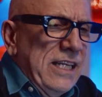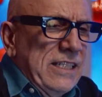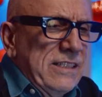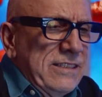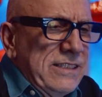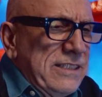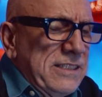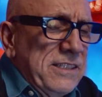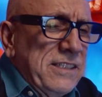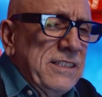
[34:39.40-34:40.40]
And
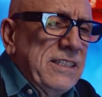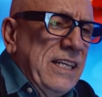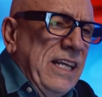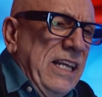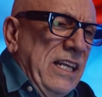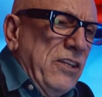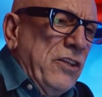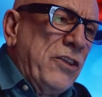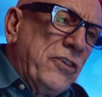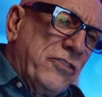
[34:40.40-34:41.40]

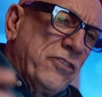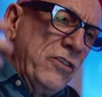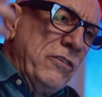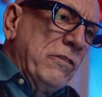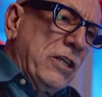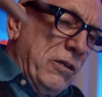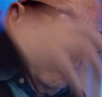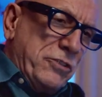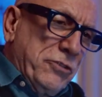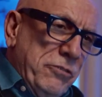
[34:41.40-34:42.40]
the sun
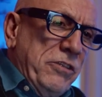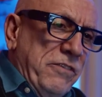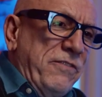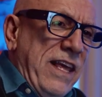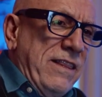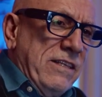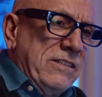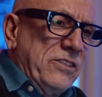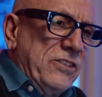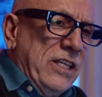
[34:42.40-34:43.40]
comes through the
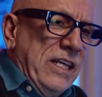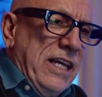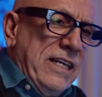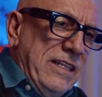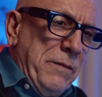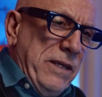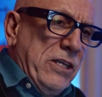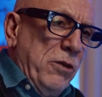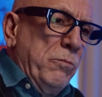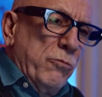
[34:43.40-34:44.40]
feathers and they
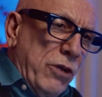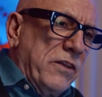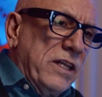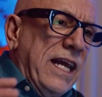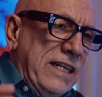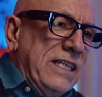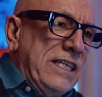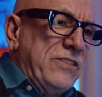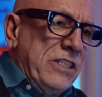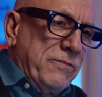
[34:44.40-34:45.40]
become rather like
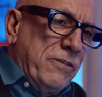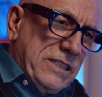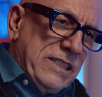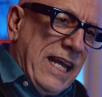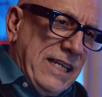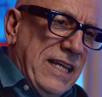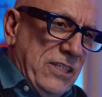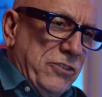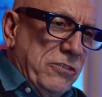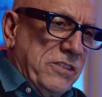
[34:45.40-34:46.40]
leaves in a forest, like
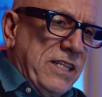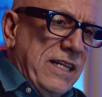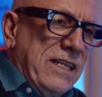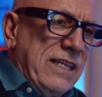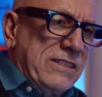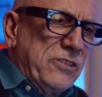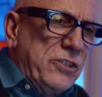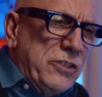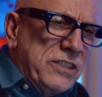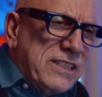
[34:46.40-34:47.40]
natural stained glass. So
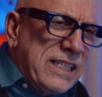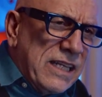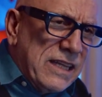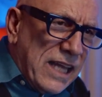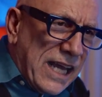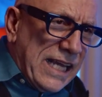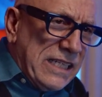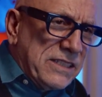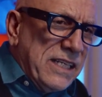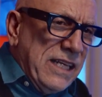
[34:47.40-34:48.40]
you see the light